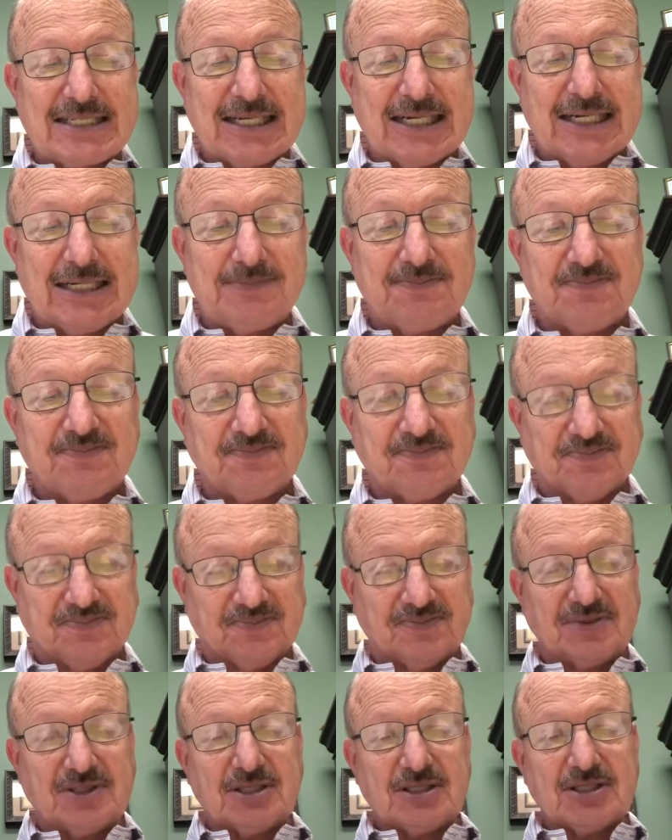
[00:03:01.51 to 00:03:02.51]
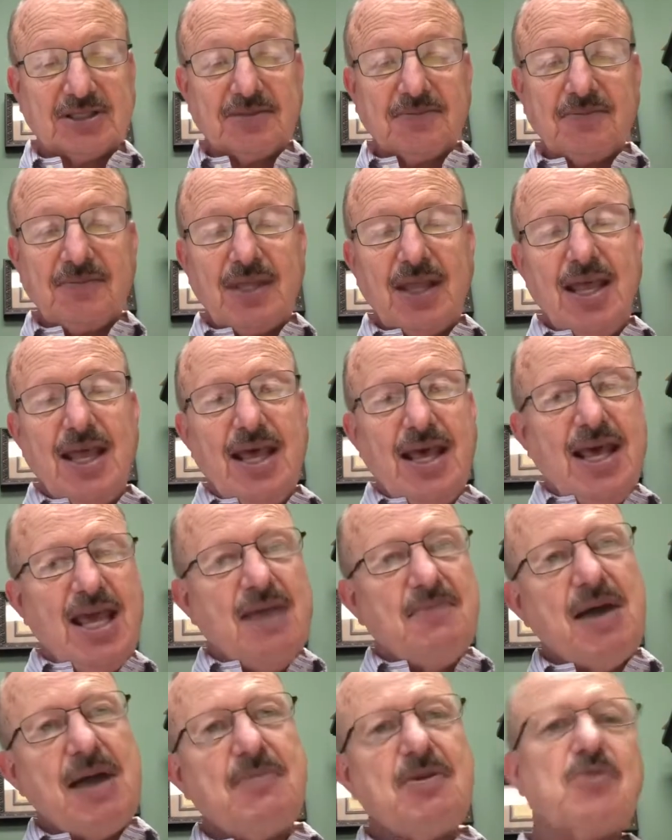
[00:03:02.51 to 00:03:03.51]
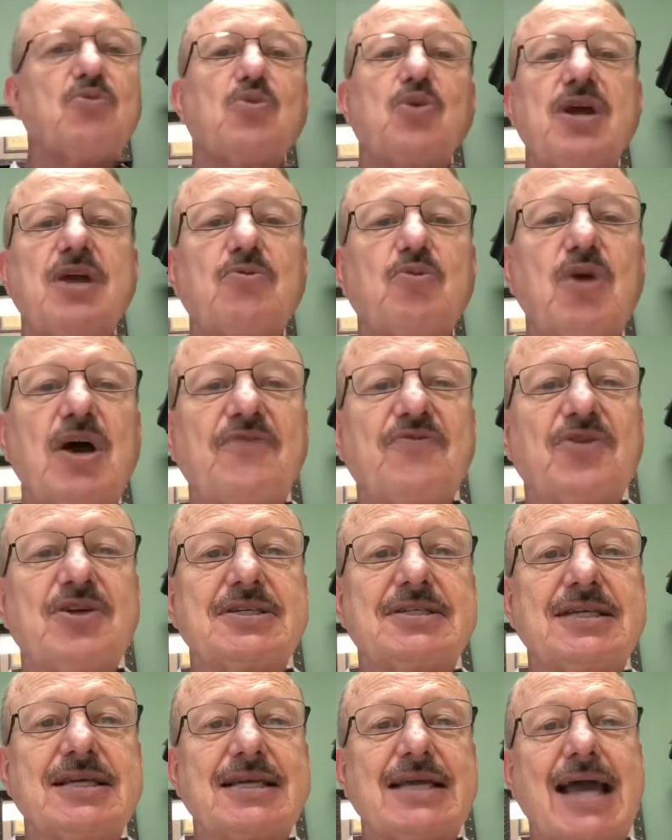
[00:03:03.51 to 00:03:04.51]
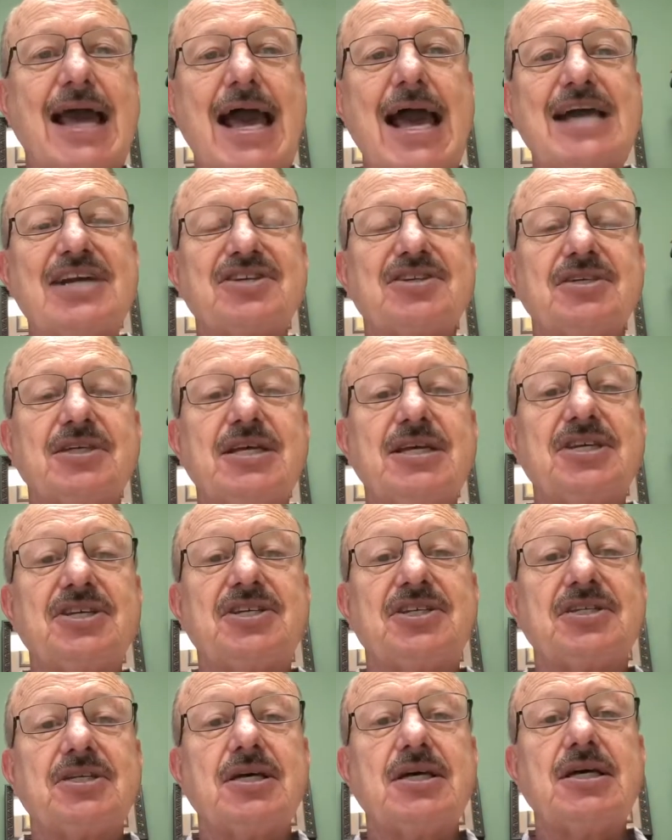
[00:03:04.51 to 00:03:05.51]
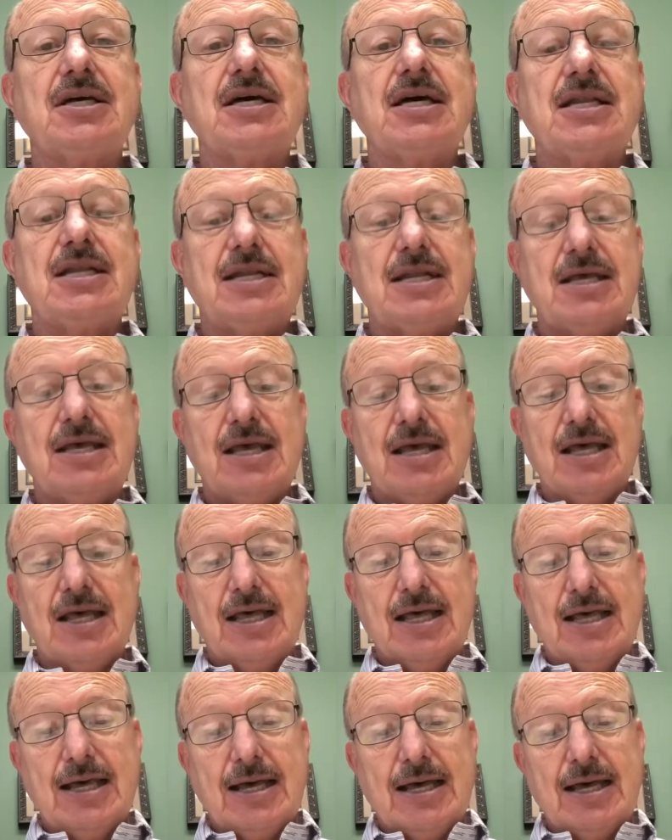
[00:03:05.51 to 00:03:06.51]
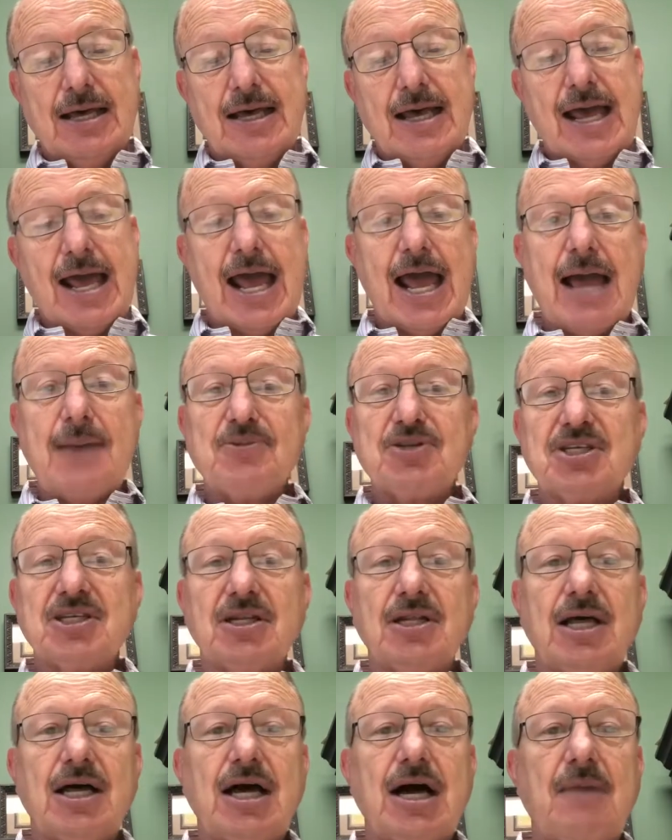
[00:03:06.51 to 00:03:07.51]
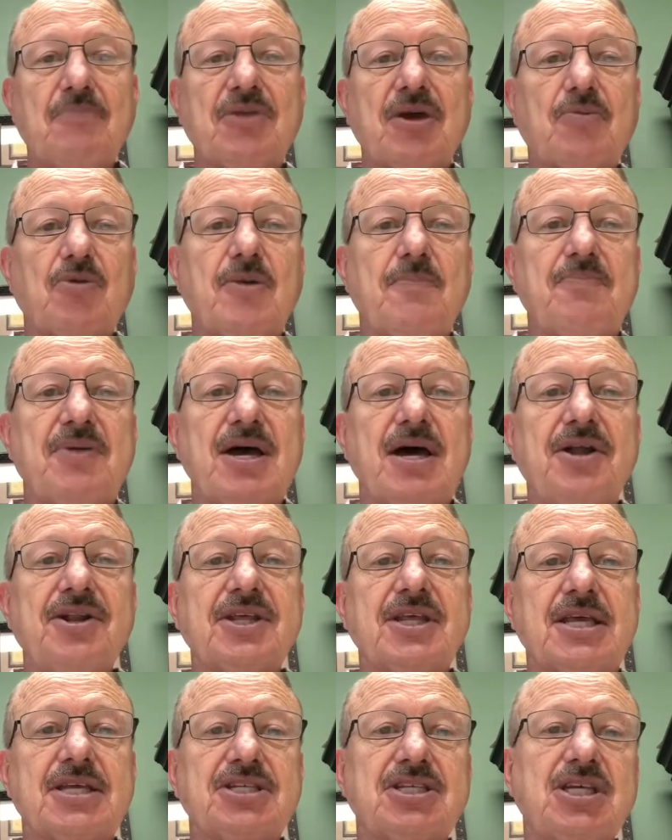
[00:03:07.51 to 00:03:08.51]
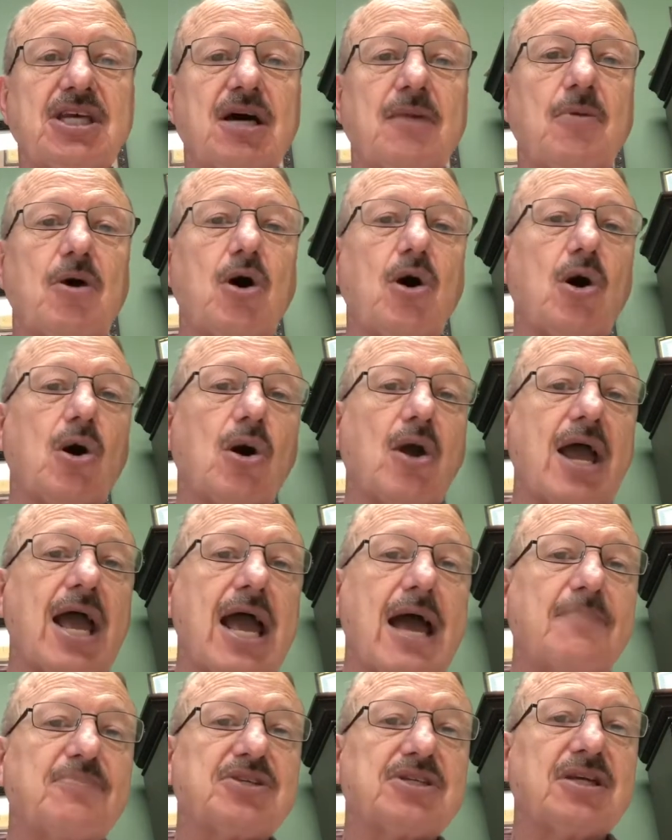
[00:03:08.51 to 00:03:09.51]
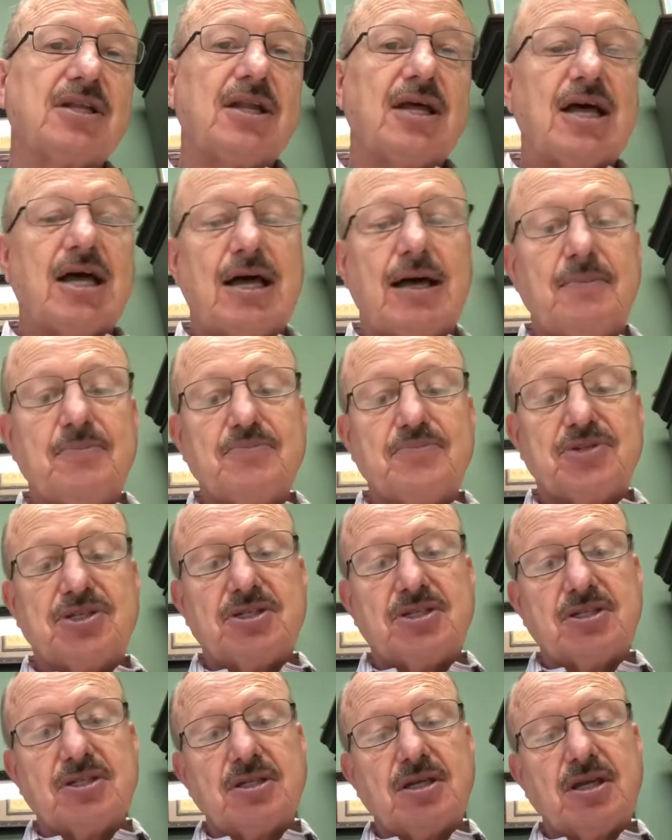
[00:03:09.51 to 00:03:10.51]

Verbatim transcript: Um, he may be referencing actually his son Absalom that rebelled against him or Absalom's